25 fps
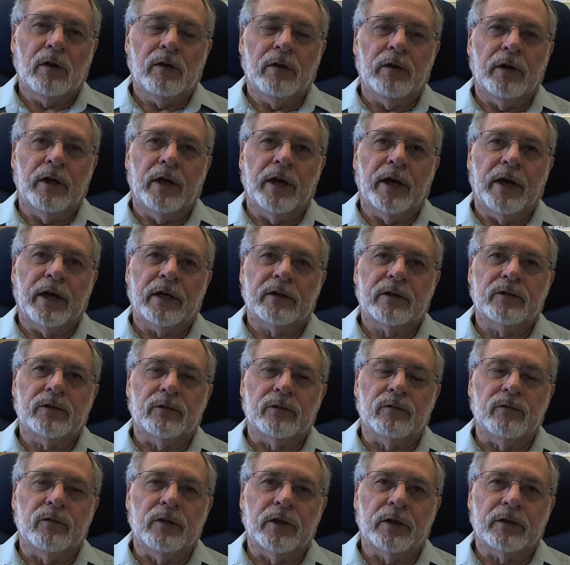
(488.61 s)
the acts
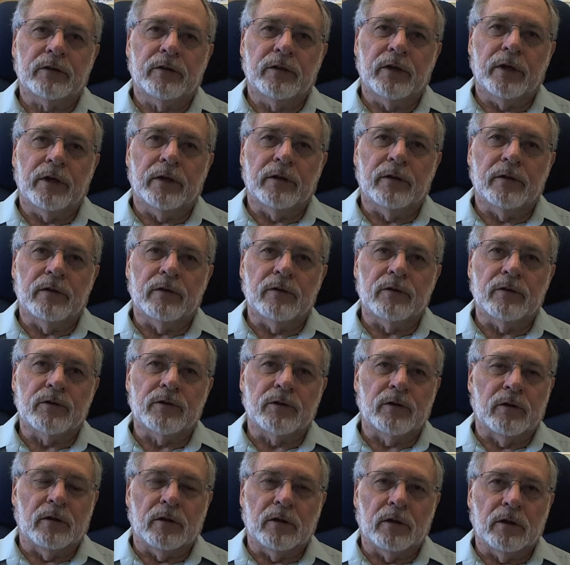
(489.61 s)
of
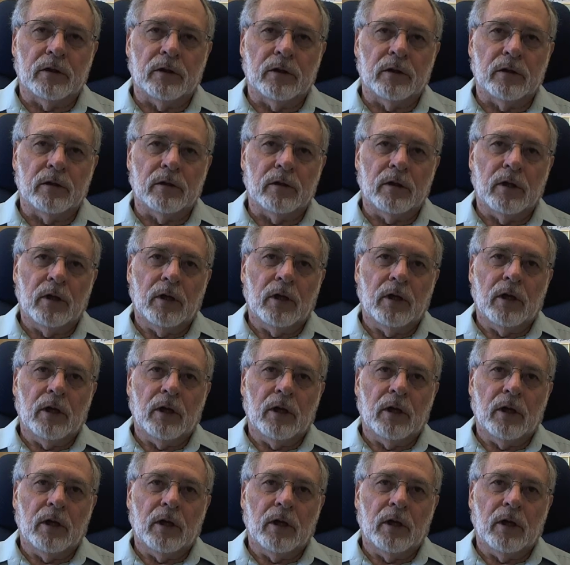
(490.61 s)
dictators and